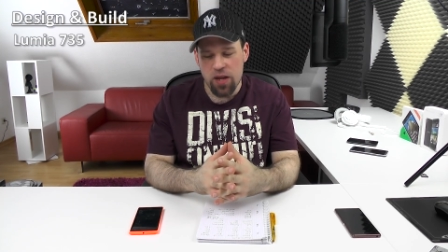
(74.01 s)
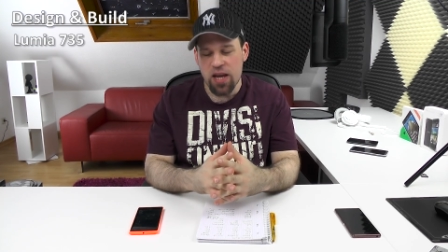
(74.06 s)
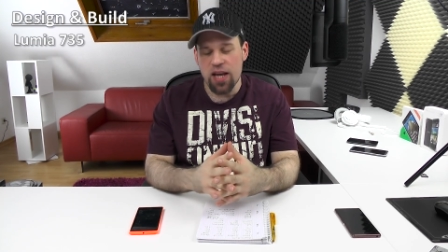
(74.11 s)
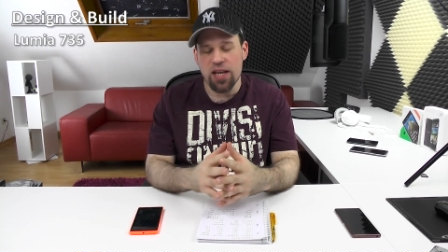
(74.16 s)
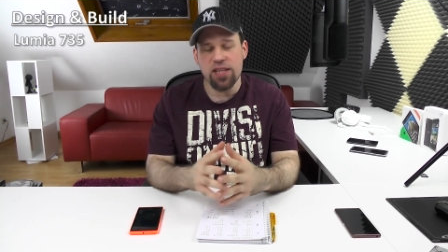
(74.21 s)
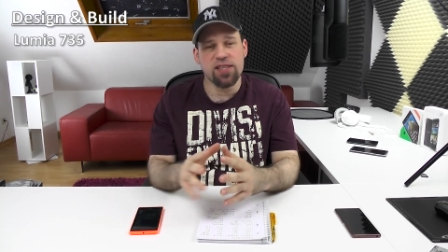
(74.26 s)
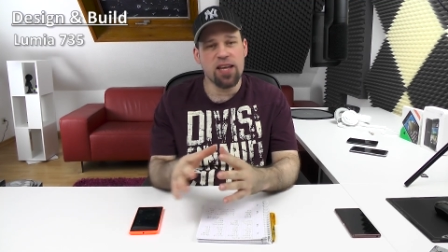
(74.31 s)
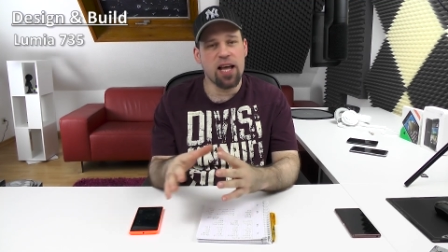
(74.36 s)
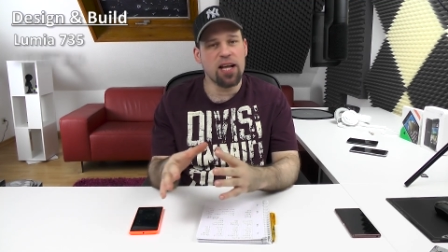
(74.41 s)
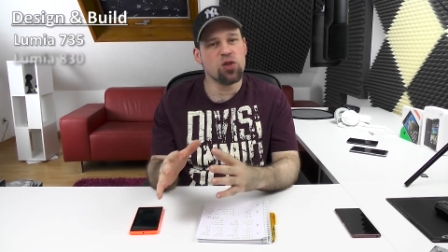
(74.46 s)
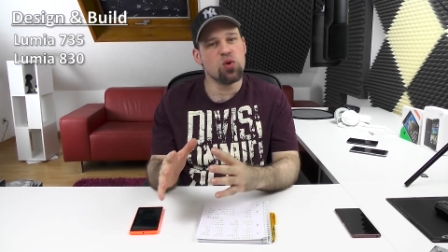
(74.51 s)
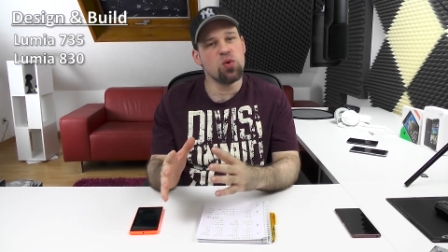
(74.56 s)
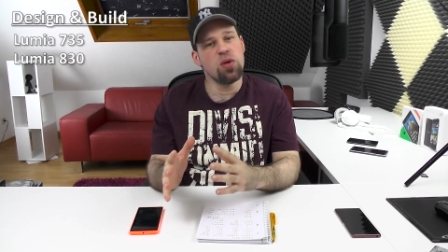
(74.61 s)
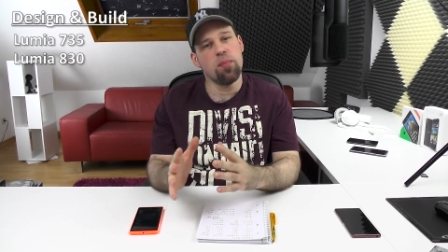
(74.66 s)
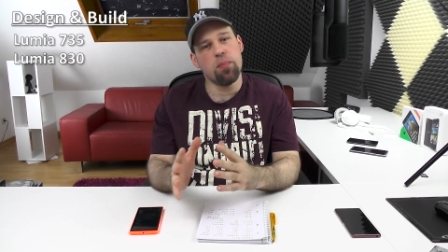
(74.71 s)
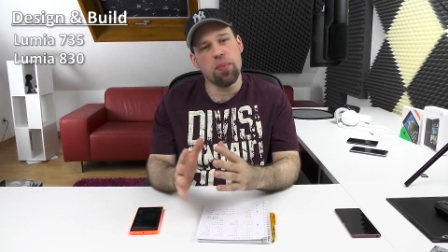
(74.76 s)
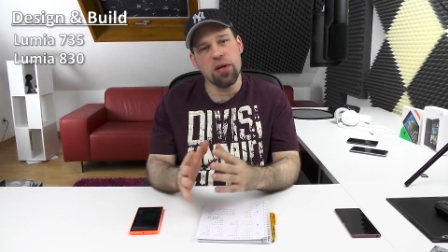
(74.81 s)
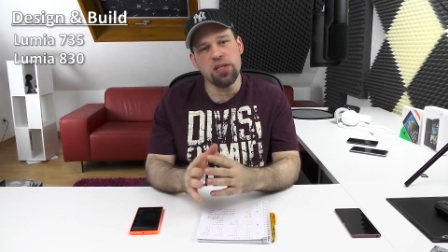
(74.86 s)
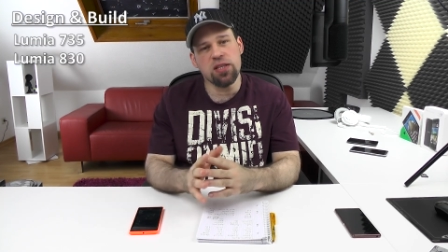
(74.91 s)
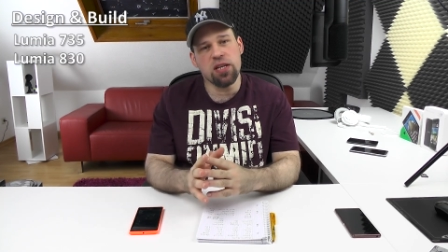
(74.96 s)
It's actually
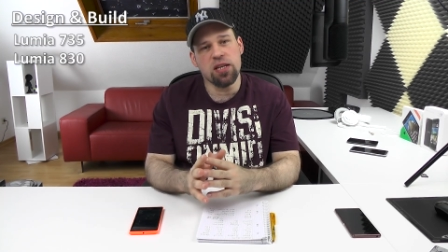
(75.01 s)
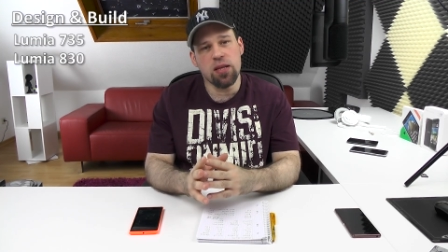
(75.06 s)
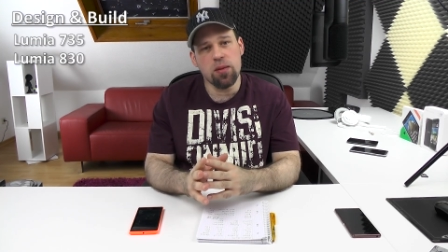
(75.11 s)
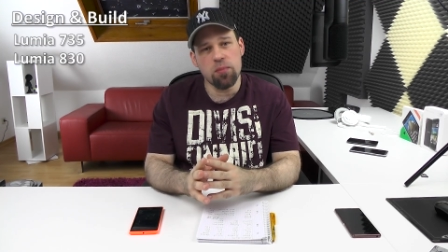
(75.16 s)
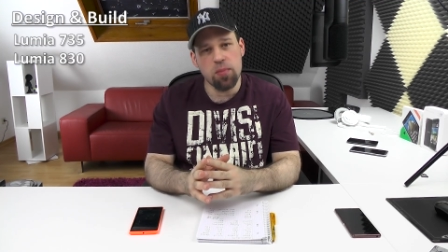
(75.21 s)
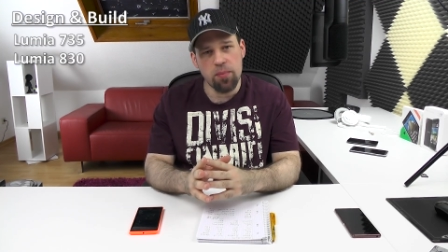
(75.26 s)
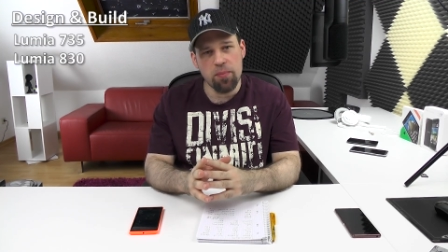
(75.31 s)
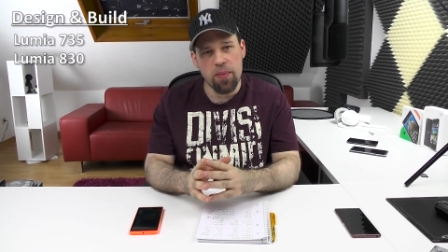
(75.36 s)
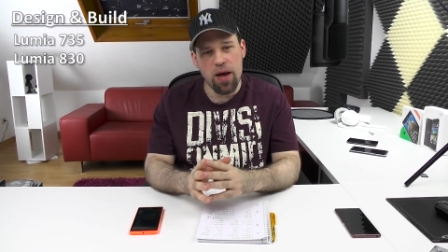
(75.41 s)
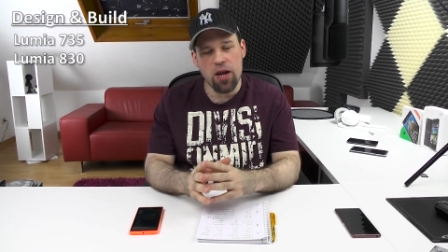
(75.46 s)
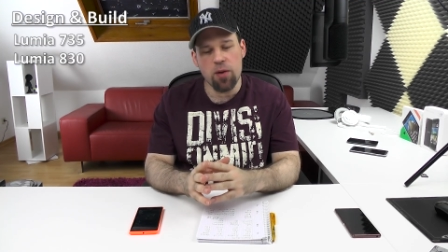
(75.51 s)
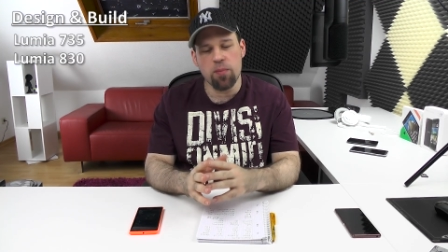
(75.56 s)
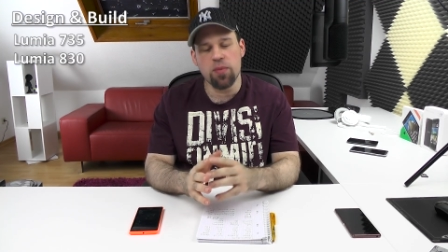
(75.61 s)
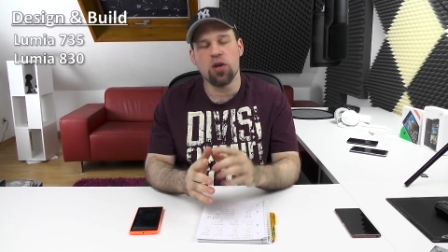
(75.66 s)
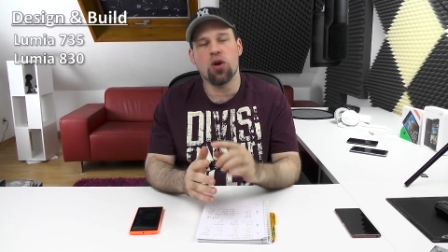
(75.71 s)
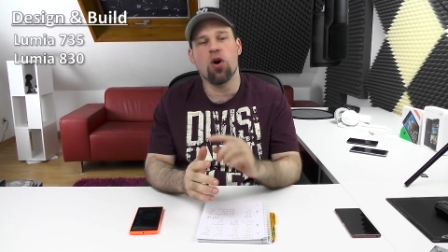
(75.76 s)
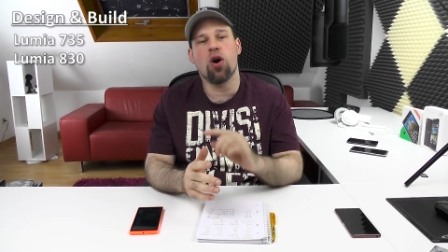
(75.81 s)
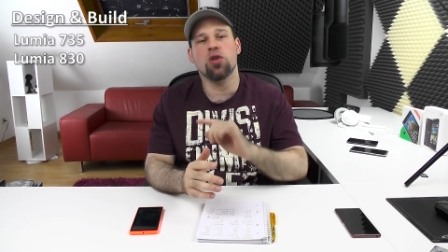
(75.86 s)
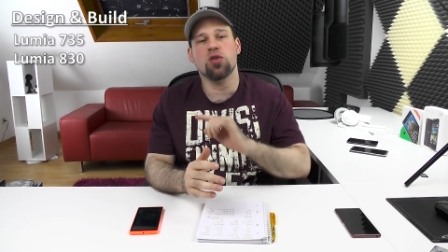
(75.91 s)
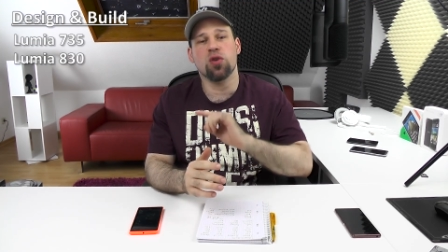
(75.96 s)
built a little bit better
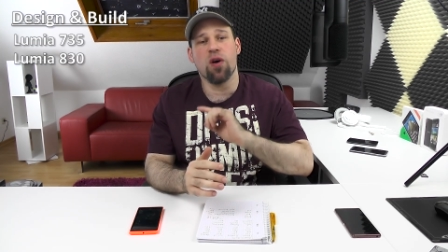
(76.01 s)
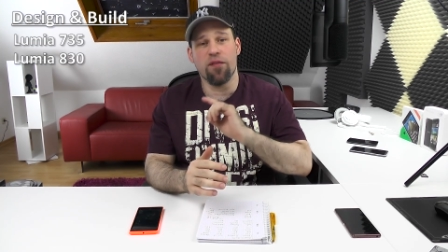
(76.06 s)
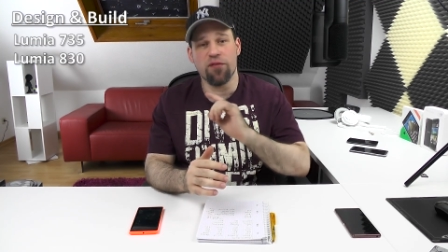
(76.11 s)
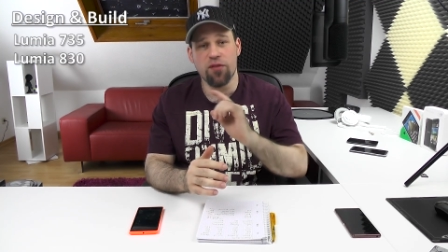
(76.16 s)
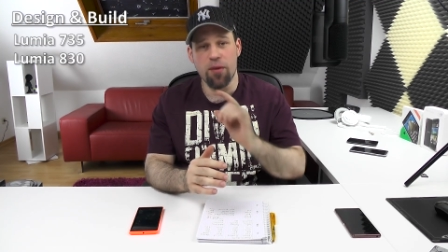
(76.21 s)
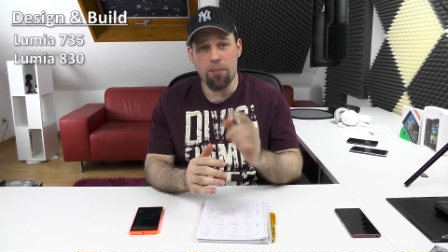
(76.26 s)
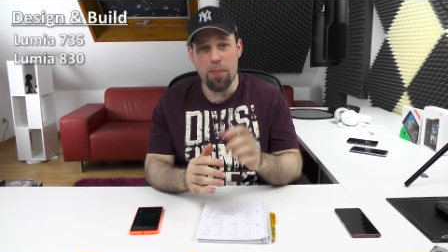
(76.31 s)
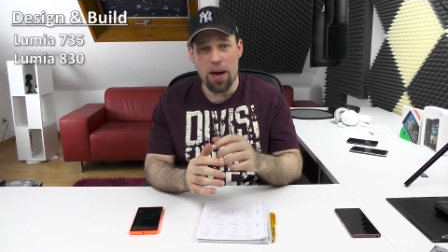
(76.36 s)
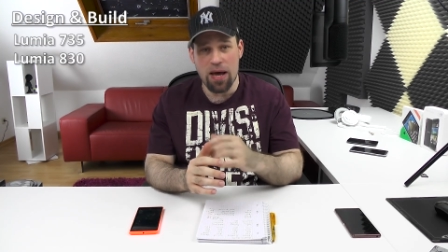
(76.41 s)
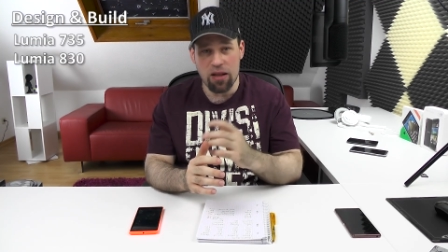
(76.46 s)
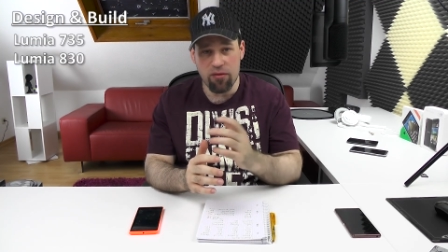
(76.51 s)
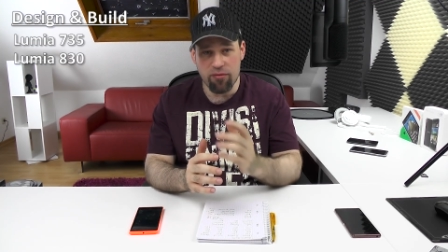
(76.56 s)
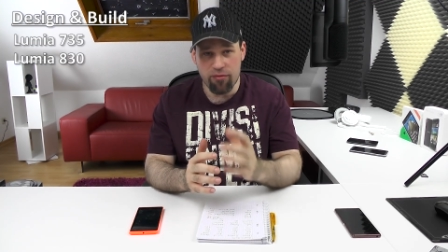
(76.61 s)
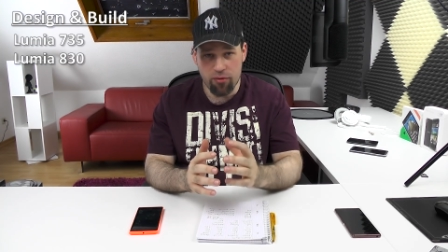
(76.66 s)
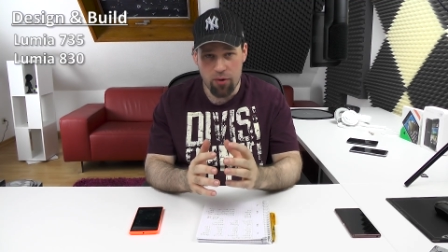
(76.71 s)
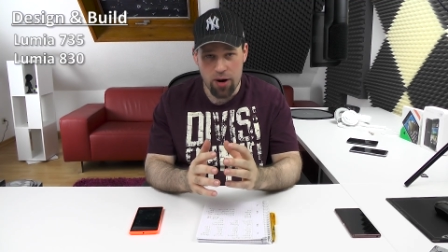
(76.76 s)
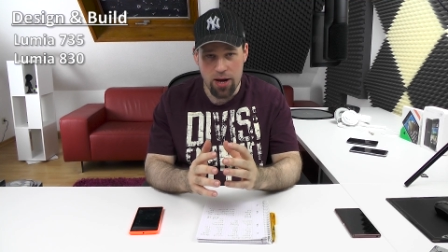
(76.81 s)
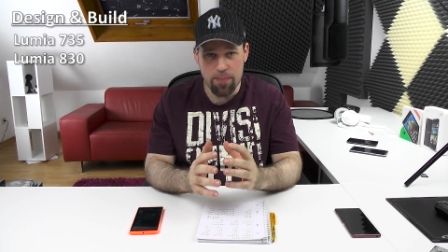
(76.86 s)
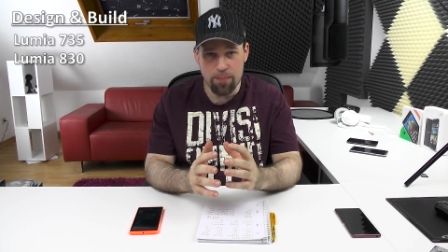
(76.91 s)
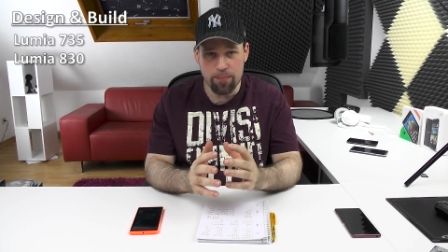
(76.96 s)
because of the metal
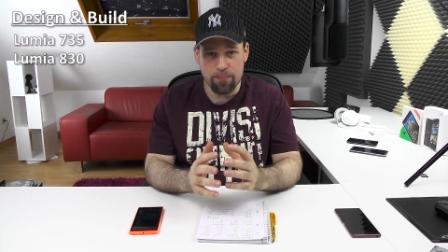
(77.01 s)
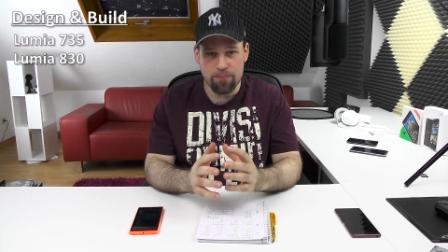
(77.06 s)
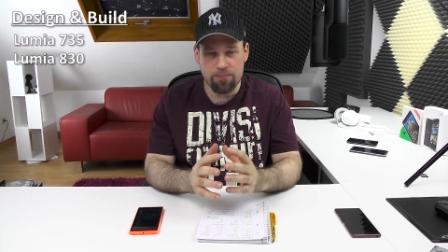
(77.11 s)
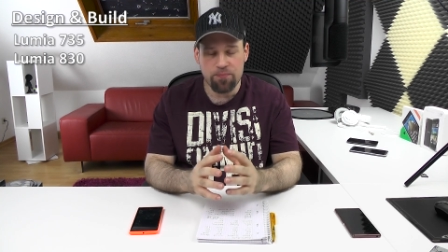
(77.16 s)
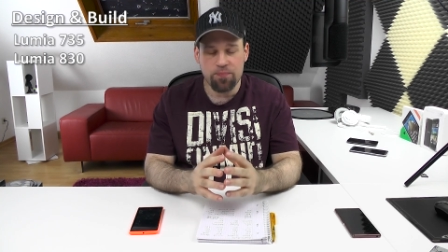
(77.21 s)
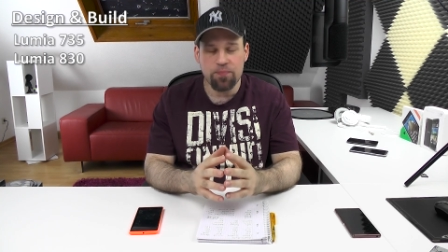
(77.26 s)
frame,